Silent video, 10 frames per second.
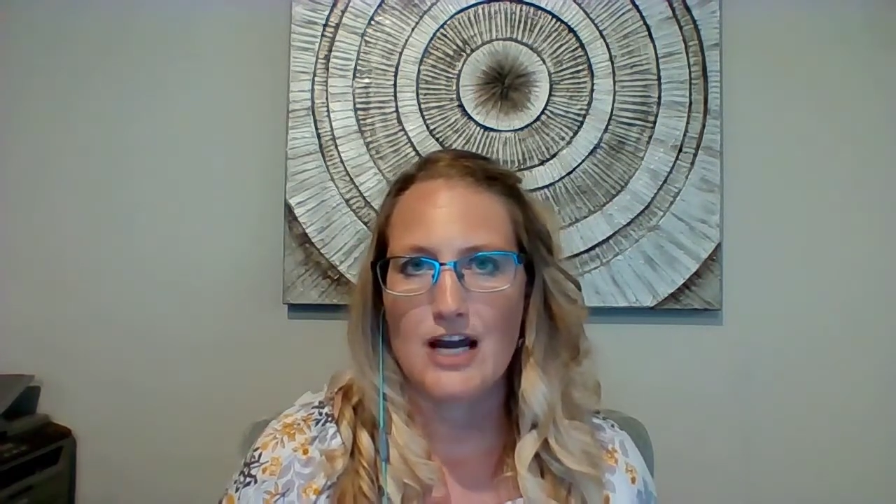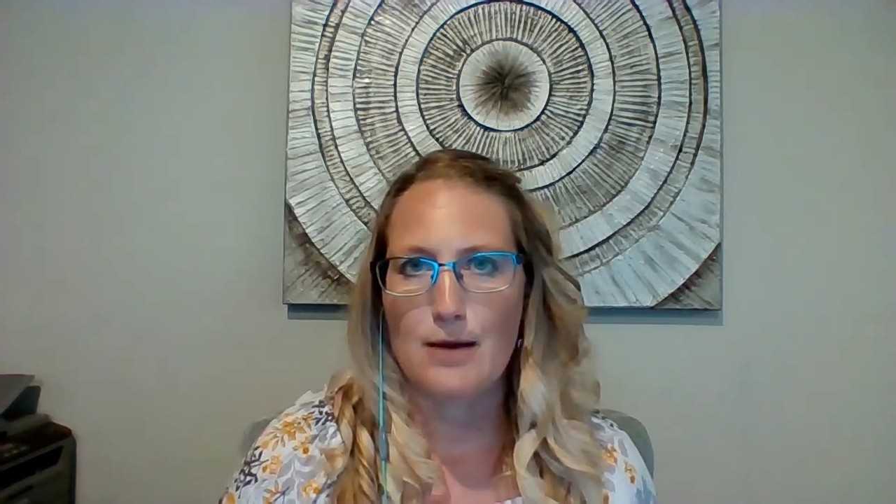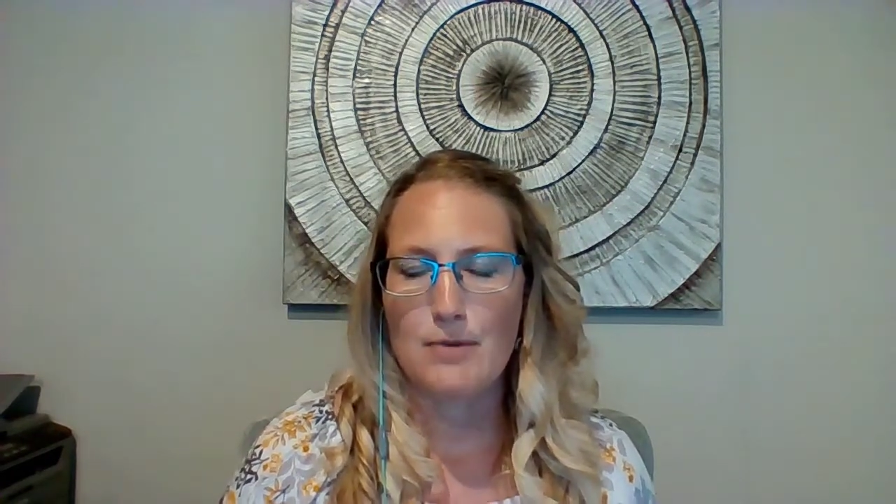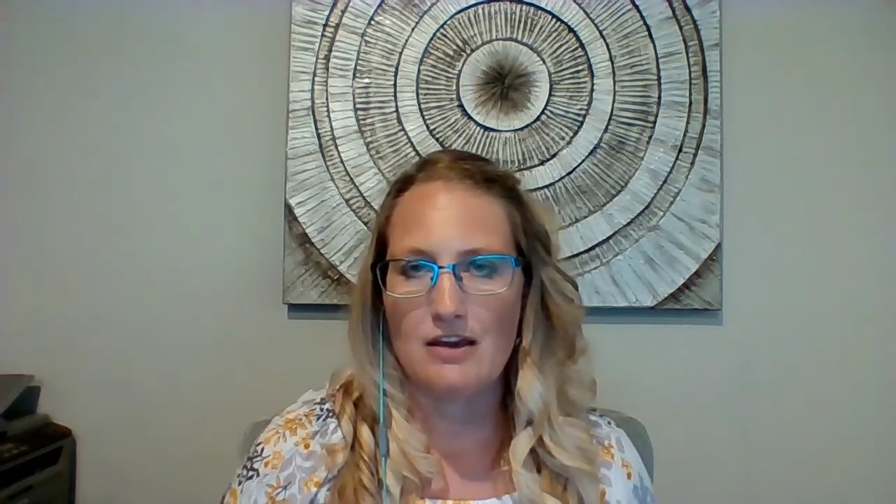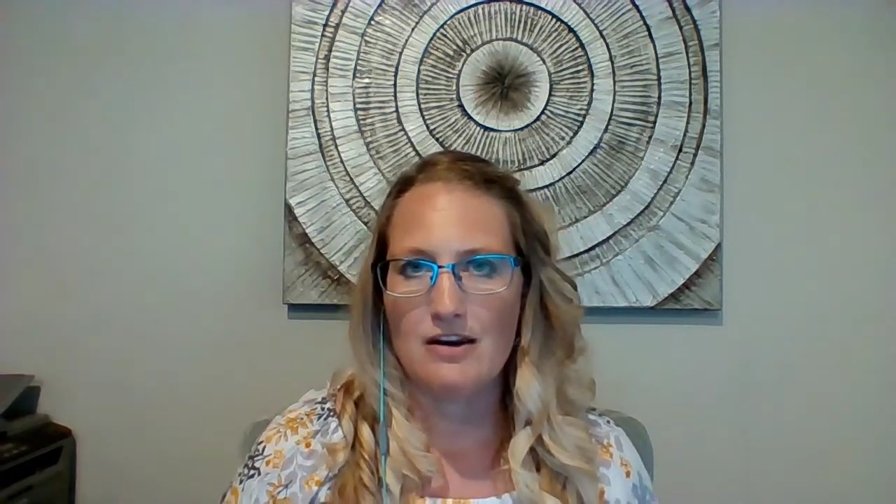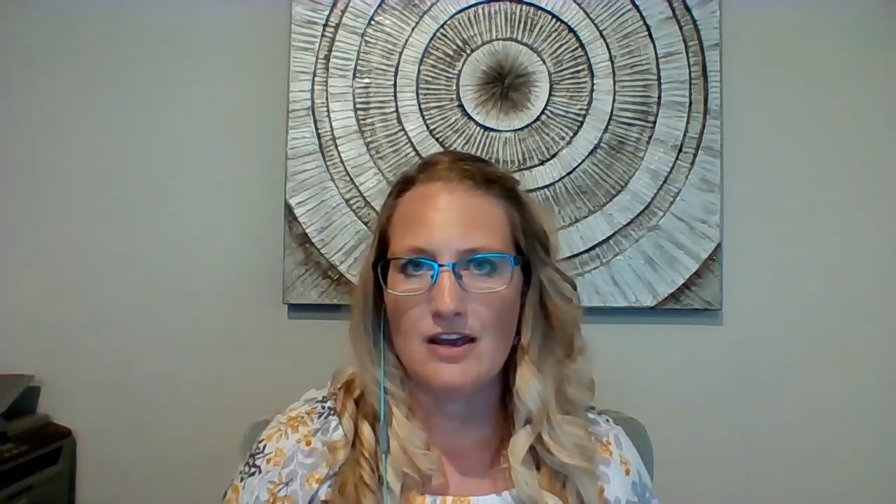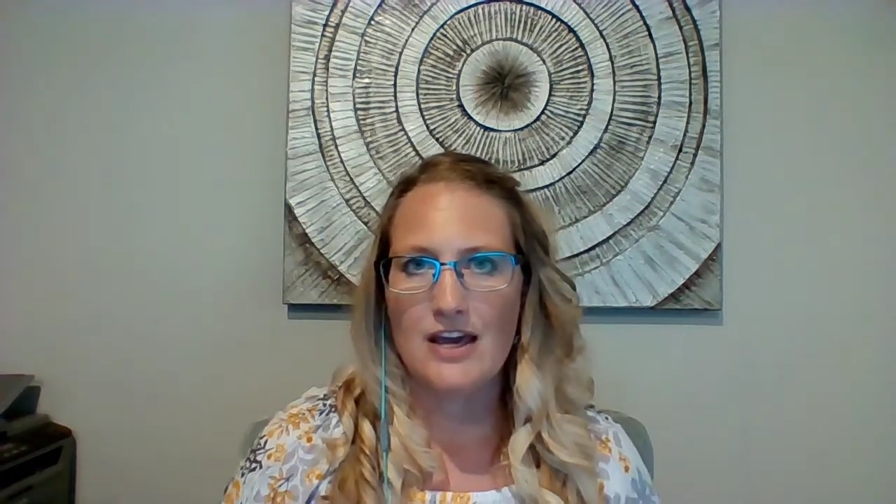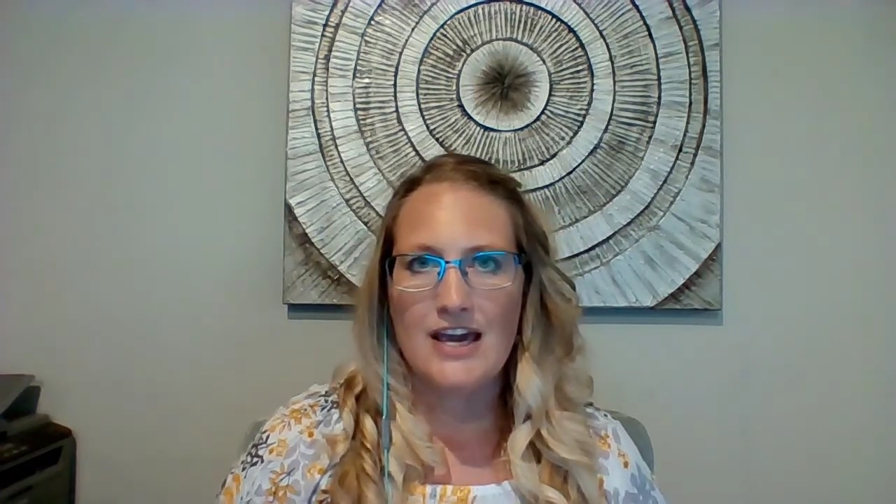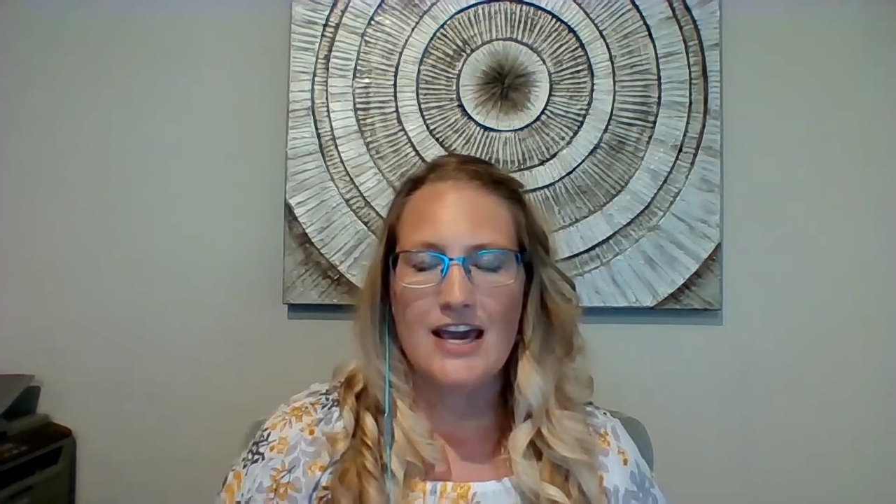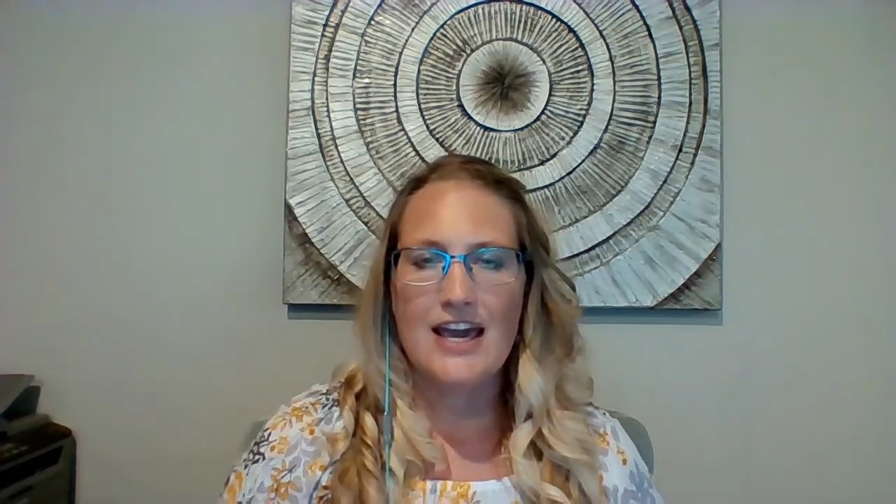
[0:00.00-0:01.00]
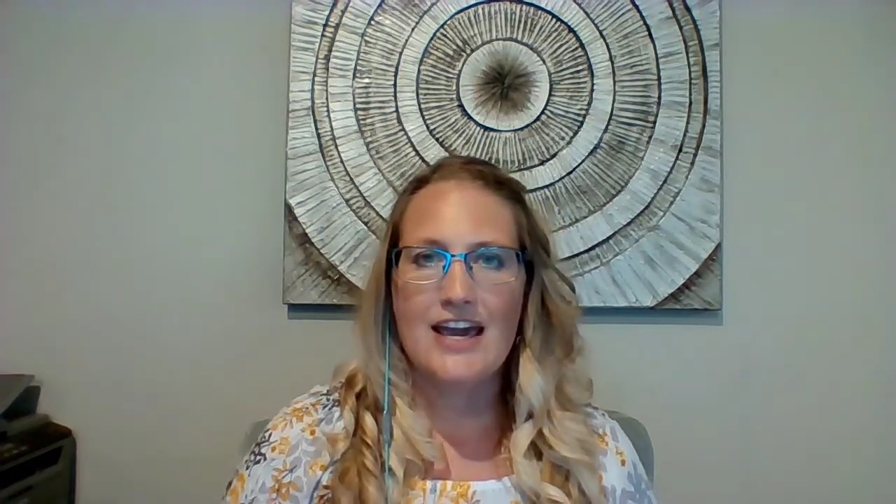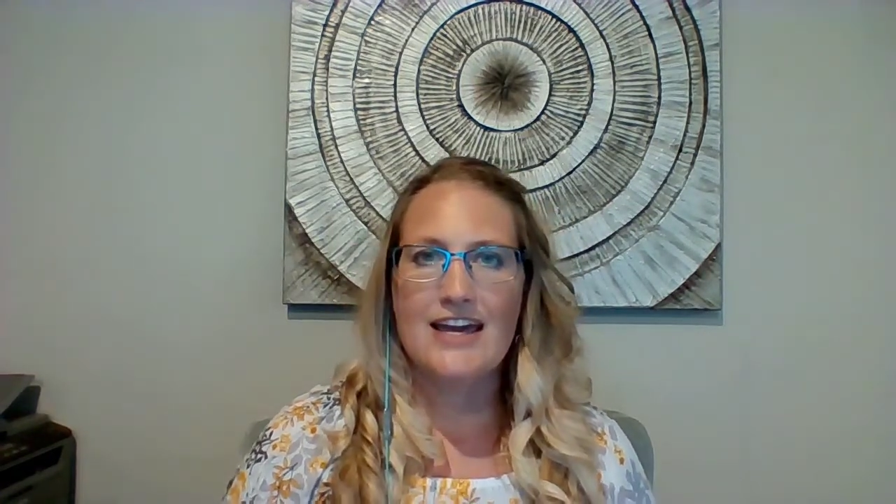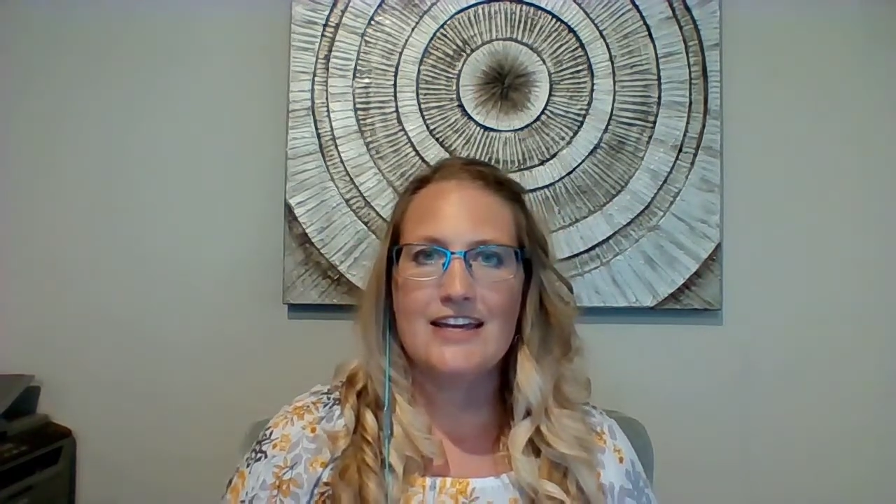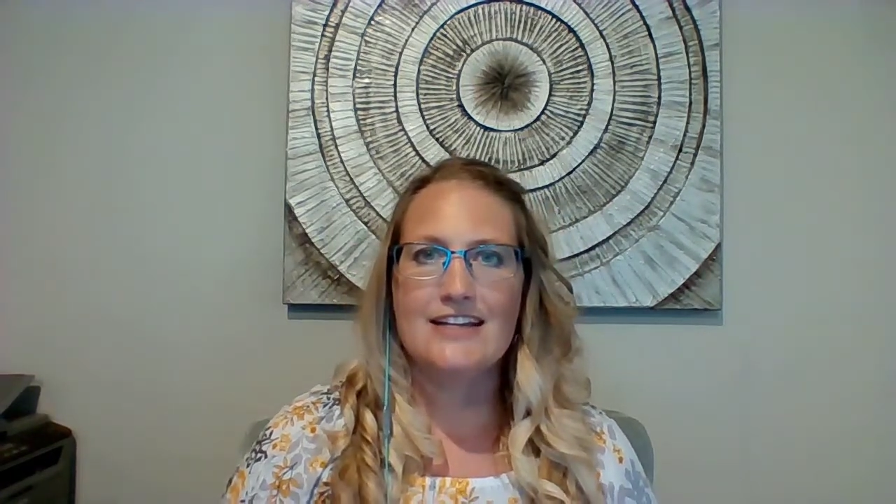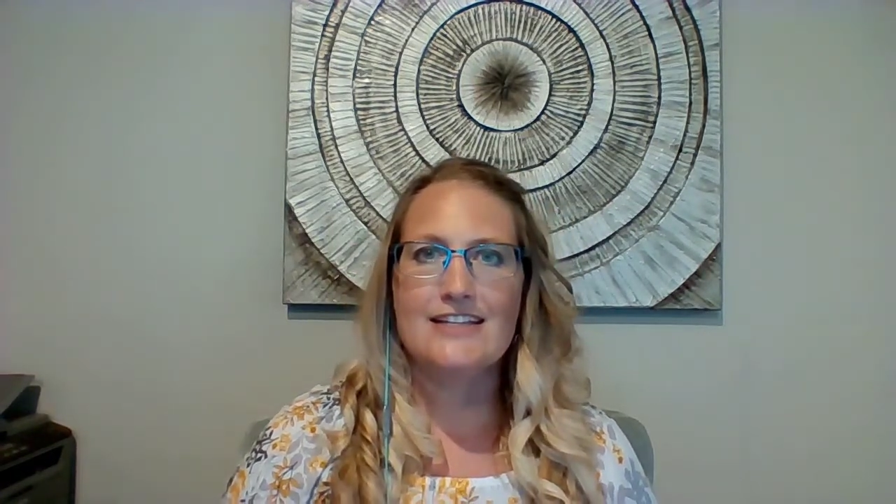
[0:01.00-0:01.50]
come in,
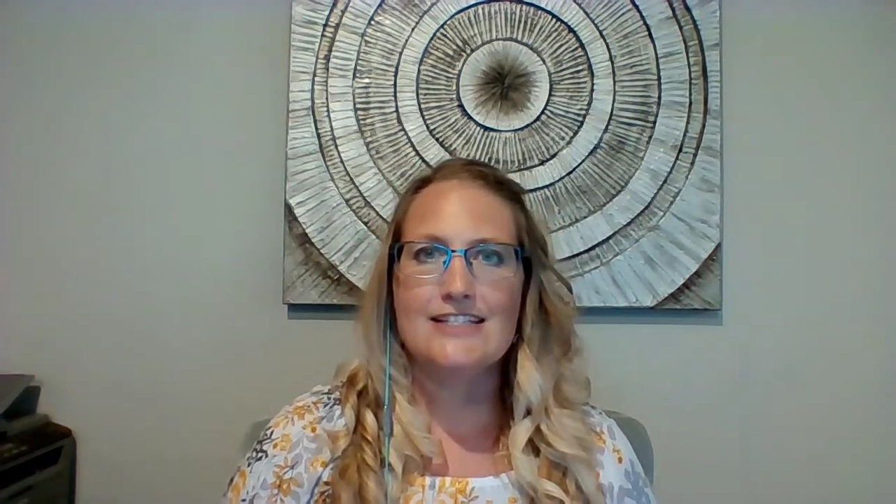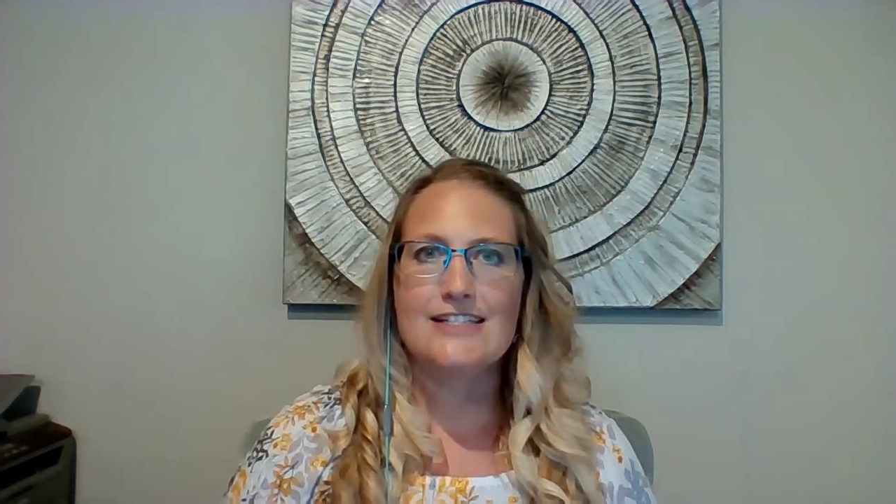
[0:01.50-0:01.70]
and